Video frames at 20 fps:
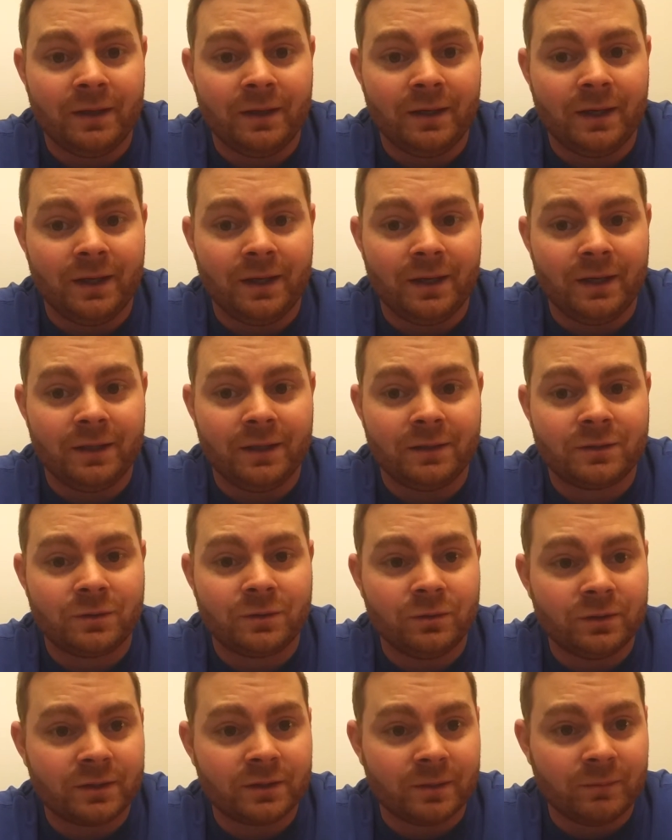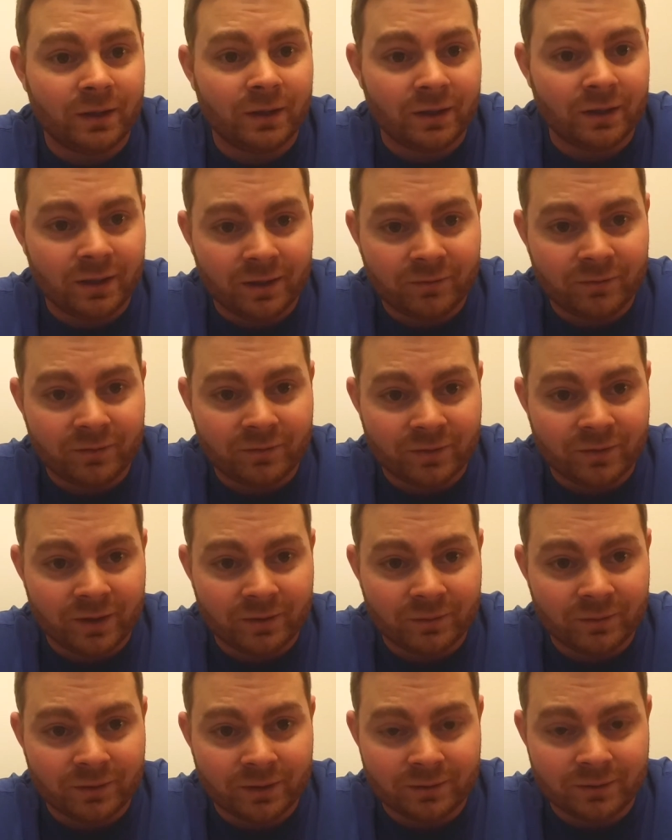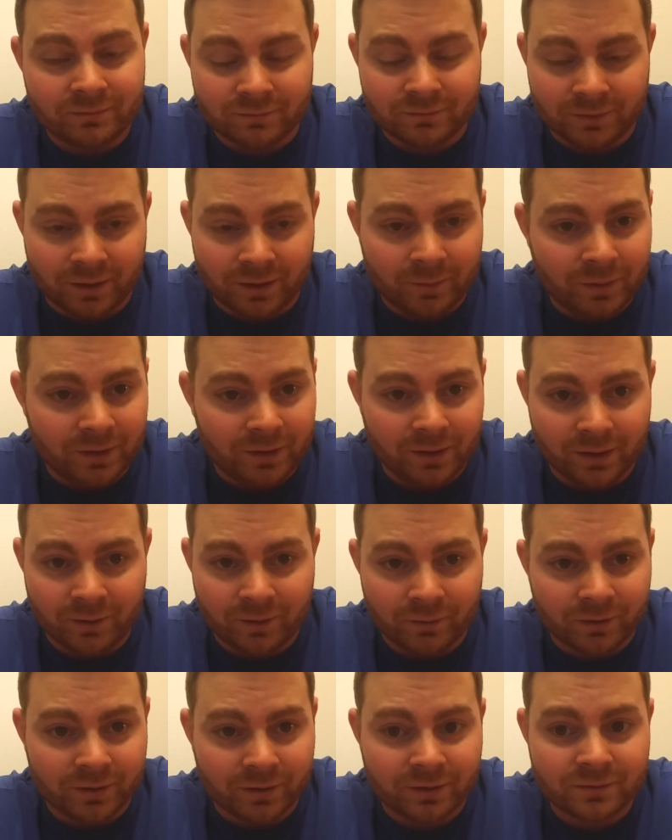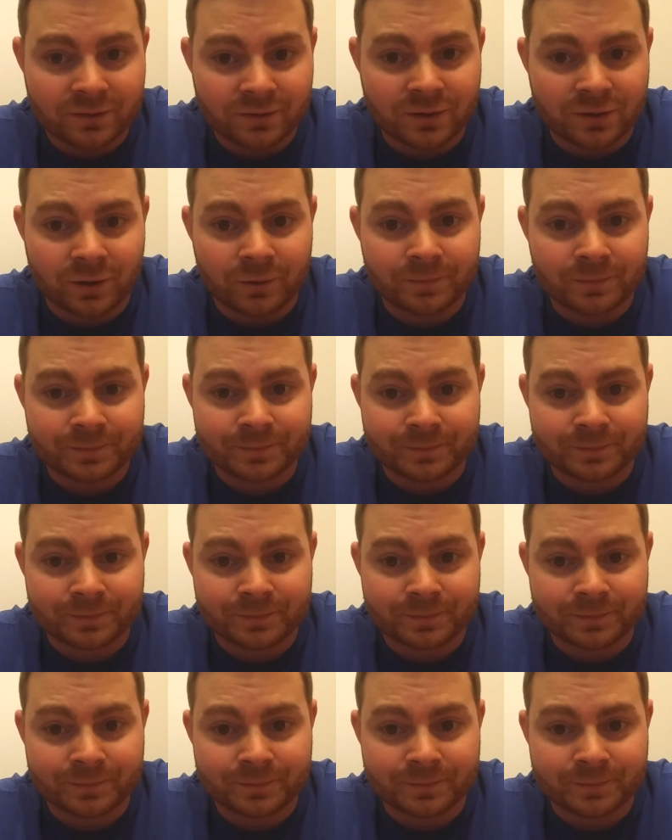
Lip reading: And as soon as I'm done having fun with it, I'll be done with it. So